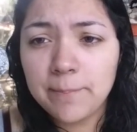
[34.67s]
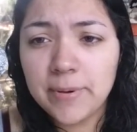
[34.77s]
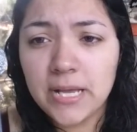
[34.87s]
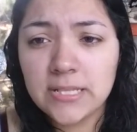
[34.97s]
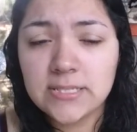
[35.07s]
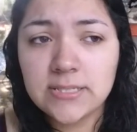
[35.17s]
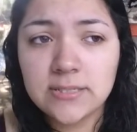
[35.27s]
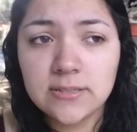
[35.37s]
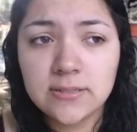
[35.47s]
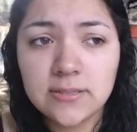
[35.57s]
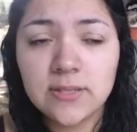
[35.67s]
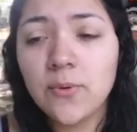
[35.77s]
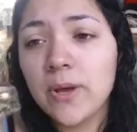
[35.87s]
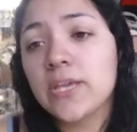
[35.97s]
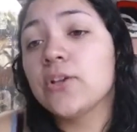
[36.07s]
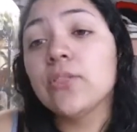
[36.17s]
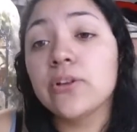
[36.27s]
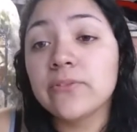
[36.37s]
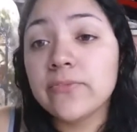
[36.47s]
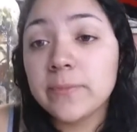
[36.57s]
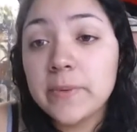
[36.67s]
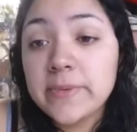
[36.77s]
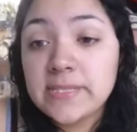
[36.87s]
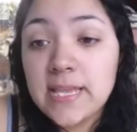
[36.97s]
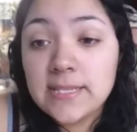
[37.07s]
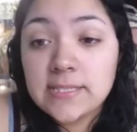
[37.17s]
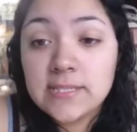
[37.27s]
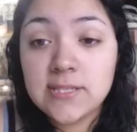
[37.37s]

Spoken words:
but you know what? You learn from your mistakes.